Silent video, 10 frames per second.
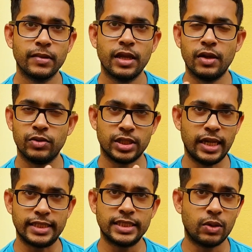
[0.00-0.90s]
It was a
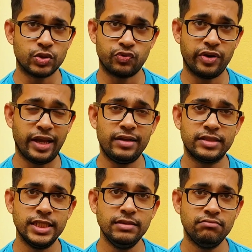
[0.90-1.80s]
lettuce that was growing
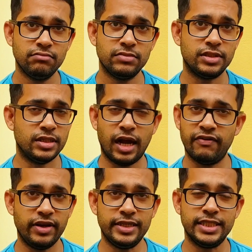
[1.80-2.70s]
healthy, didn't have
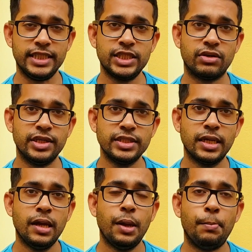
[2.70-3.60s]
any disease on it,
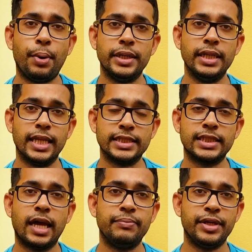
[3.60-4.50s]
but the lettuce
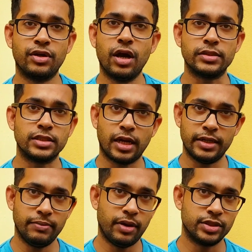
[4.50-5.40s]
had been cut at
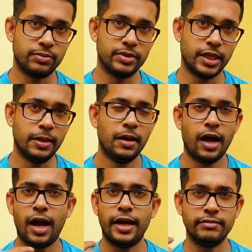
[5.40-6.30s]
the bottom there.
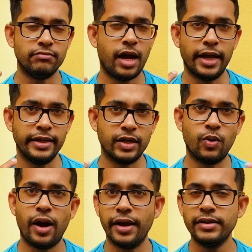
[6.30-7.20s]
And I
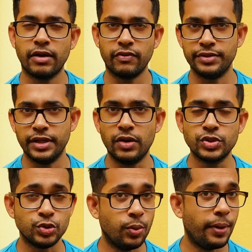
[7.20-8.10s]
inquired around the house,
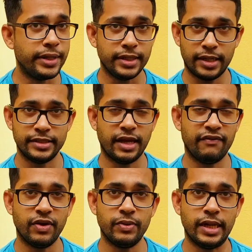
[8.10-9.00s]
nobody had
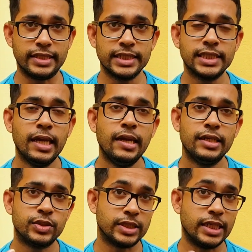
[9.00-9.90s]
interfered with lettuce.
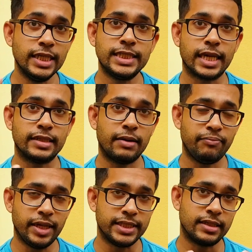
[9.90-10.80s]
So it's an insect that
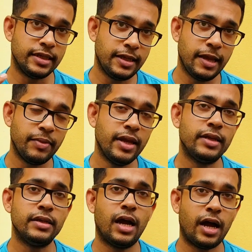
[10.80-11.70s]
basically came
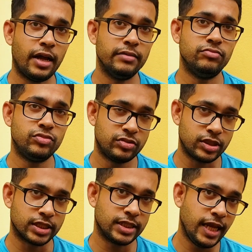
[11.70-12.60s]
in and
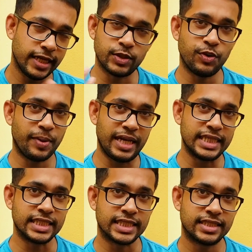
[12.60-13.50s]
just ate away my
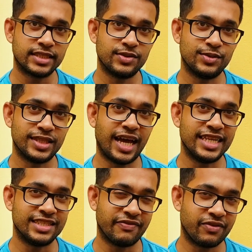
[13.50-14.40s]
lettuce. So that
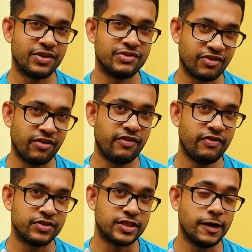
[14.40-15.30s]
is, of course, very
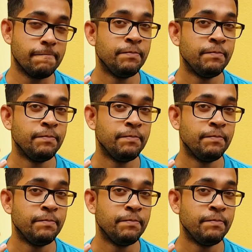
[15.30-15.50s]
unfortunate.